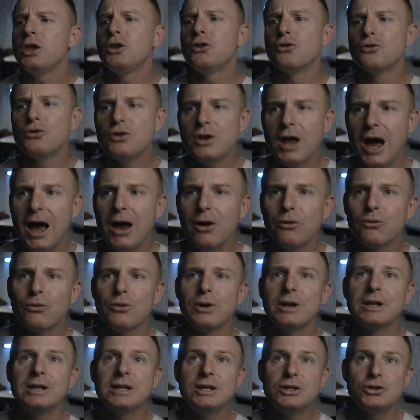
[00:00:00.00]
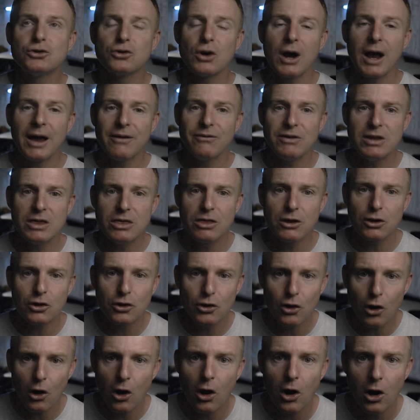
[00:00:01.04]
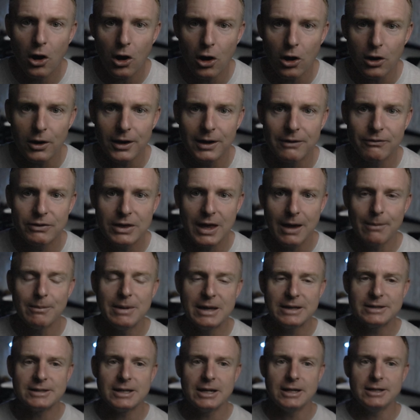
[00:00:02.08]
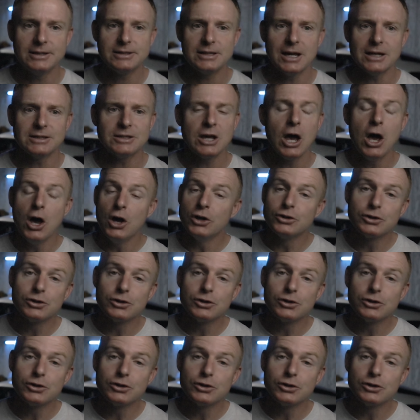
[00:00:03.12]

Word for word: you're not really driving the car, if that makes any sense.